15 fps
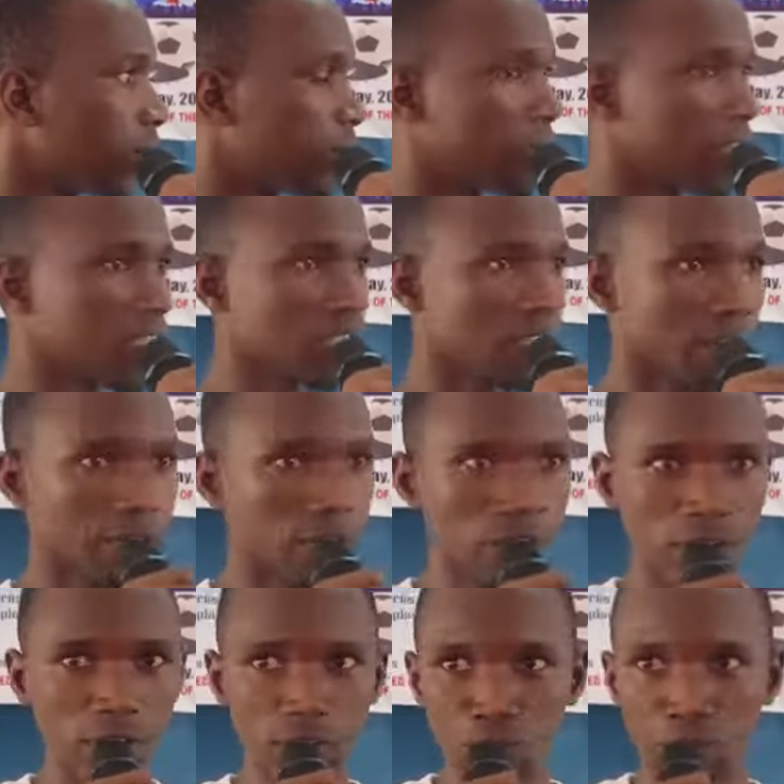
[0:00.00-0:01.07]
First of
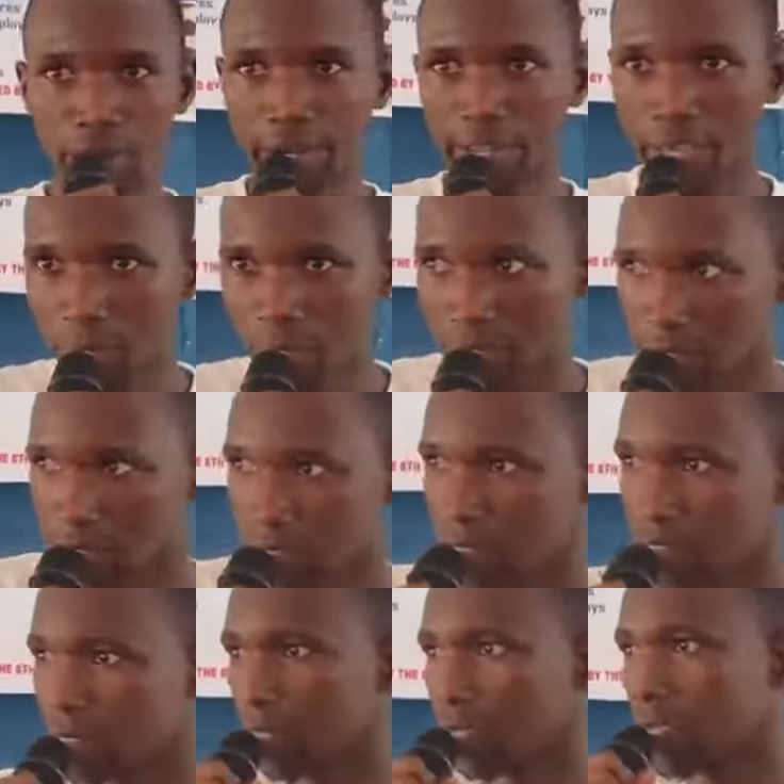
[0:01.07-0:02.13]
all, my name
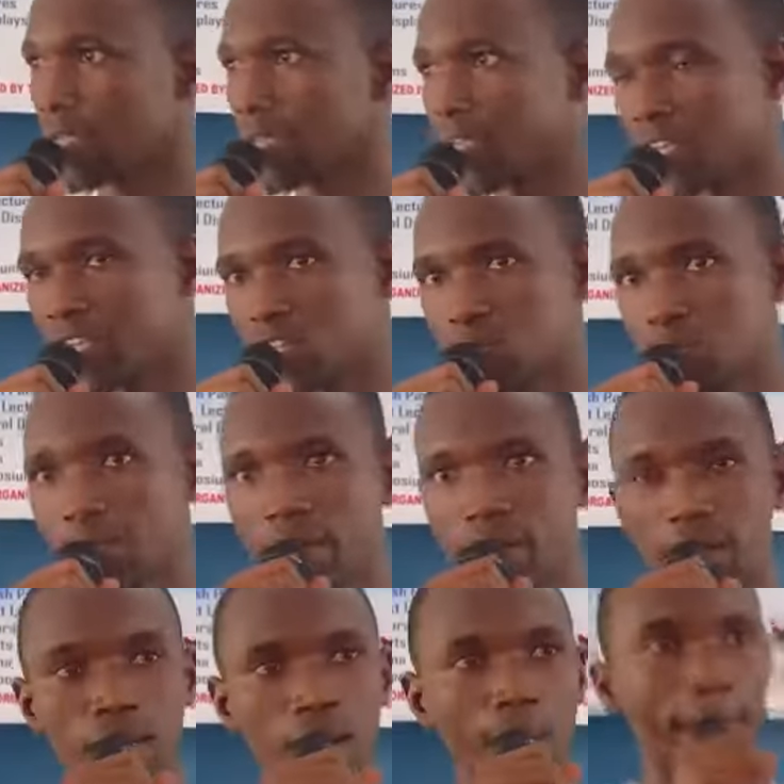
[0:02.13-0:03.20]
is
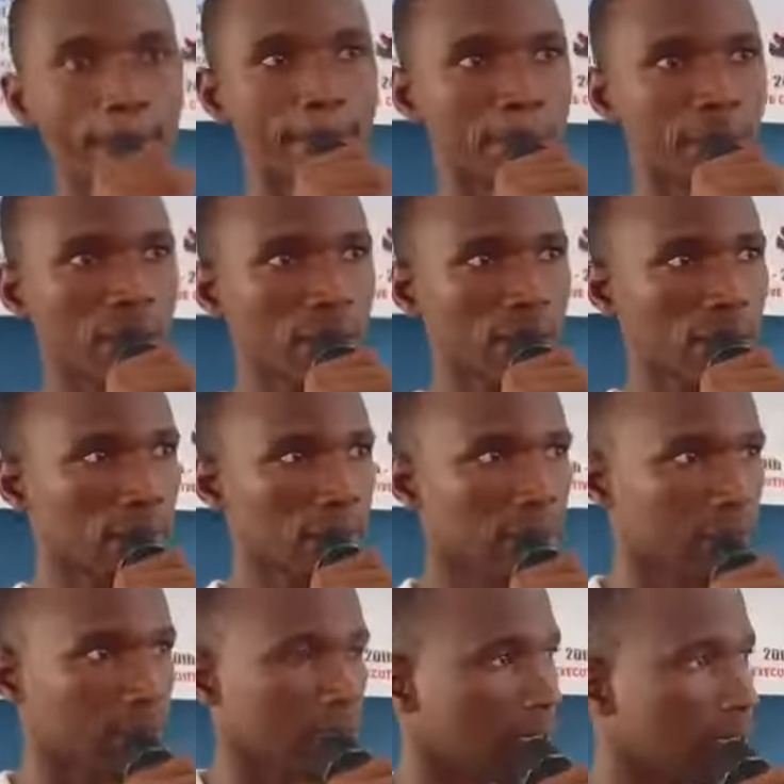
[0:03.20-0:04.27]
Ismail Bah.
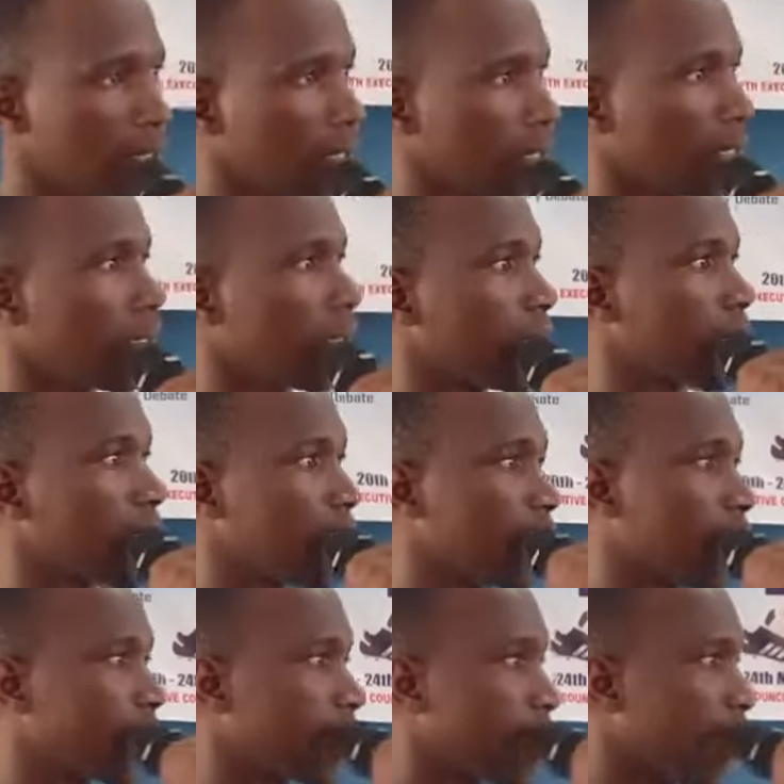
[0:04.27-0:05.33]

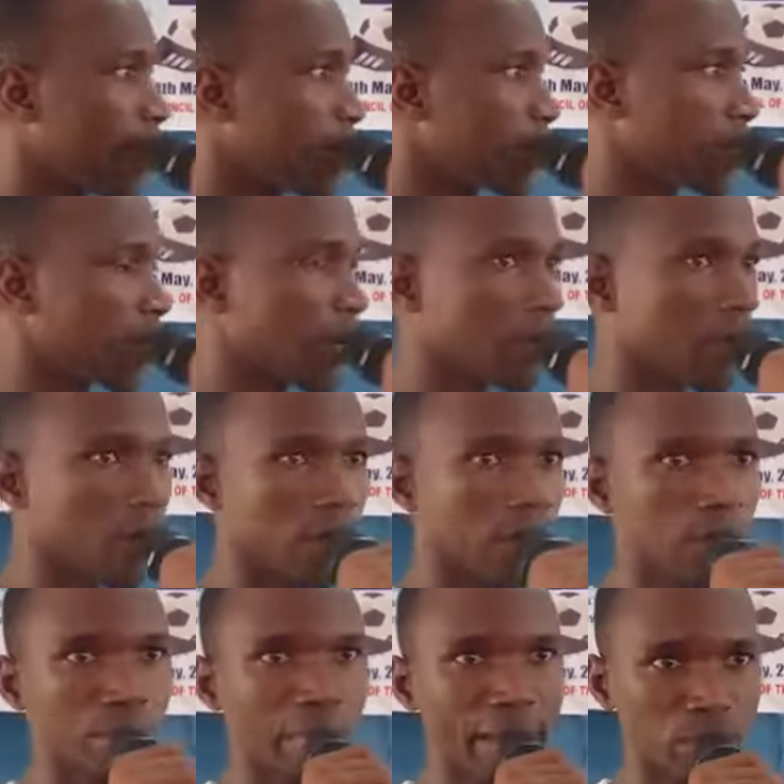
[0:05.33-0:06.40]
Or at times, I'm
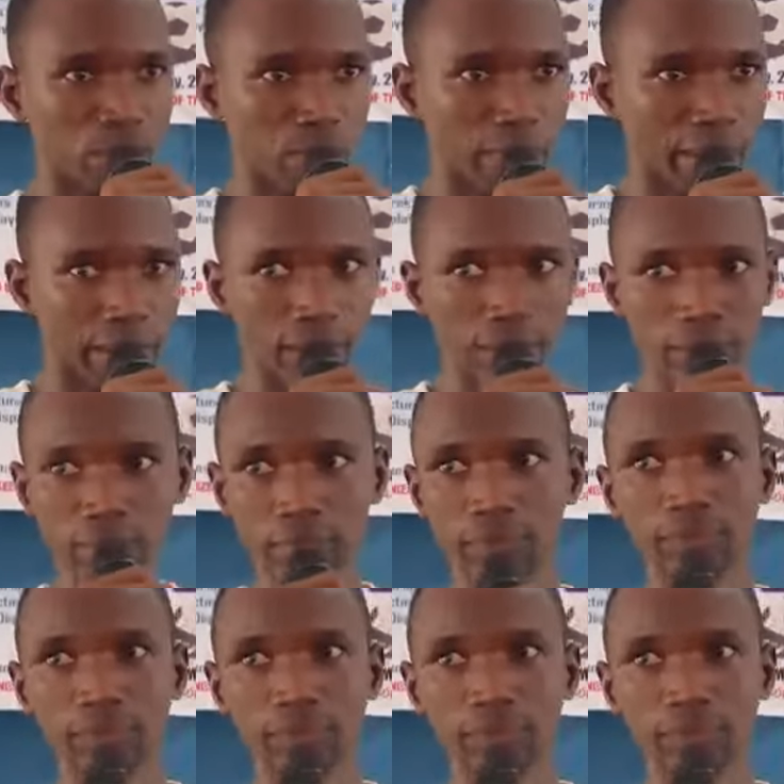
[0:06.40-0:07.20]
called by Ismail.